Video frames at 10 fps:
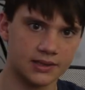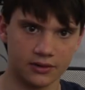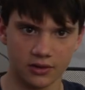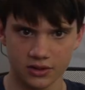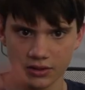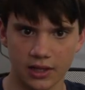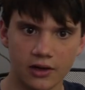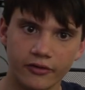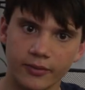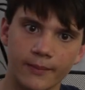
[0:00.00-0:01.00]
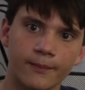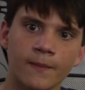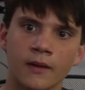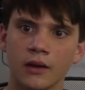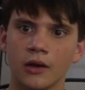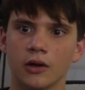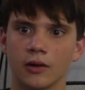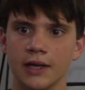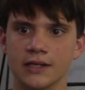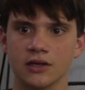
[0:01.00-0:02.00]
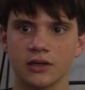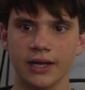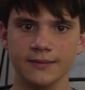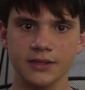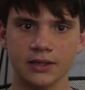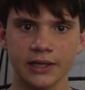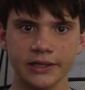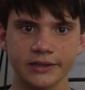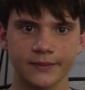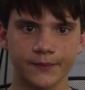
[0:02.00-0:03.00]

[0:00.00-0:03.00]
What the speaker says: and it goes through the alphabet. Right, so name select,